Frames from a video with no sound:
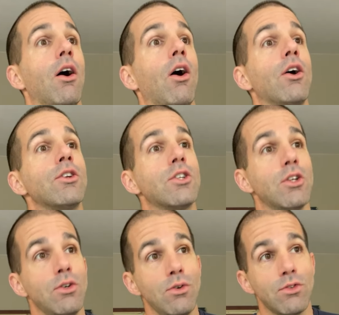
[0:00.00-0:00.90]
On
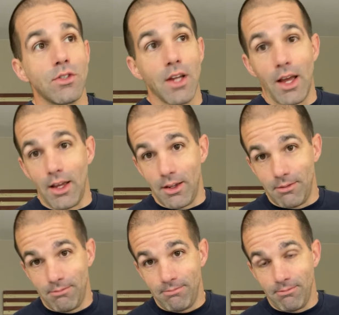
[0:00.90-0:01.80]
Tuesday,
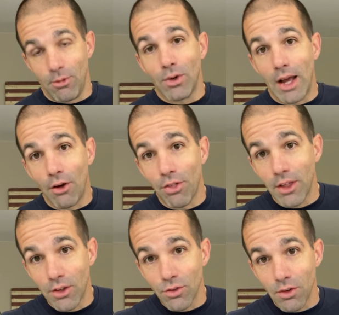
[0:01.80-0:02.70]
well, now
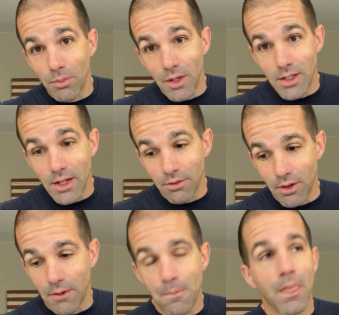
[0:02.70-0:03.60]
things are a bit different.